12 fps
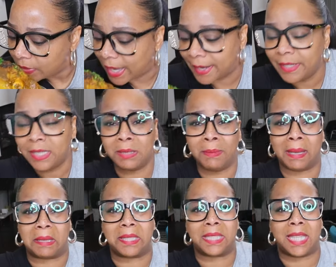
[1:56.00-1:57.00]
honestly smell
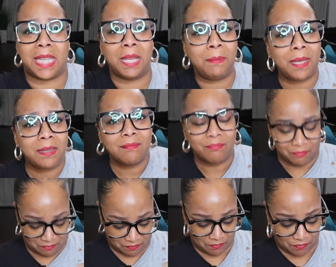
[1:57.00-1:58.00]
like cinnamon.
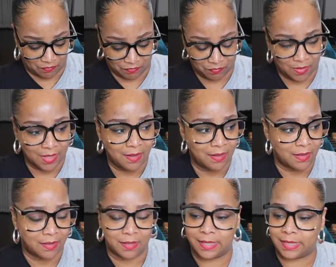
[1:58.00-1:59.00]

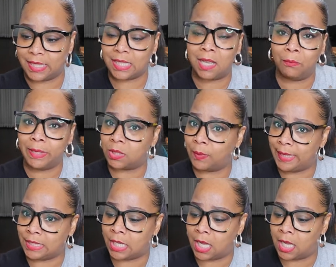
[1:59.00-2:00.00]
Is this going to be
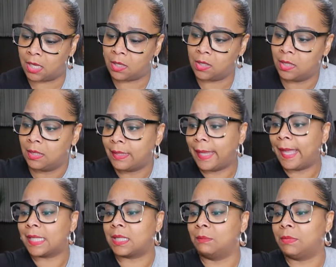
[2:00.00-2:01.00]
sweet, y'all? They
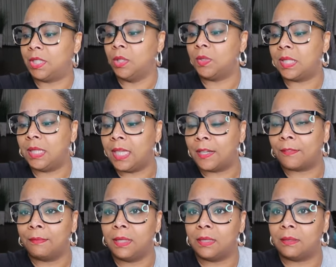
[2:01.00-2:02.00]
got some juice in here
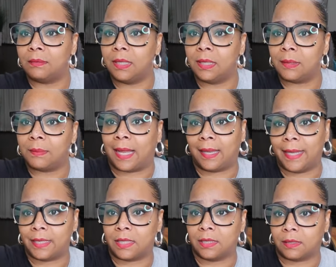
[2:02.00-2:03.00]
for me to dip. I
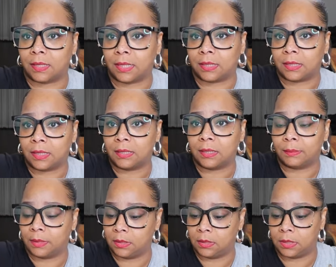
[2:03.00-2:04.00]
like juice now. I like dipping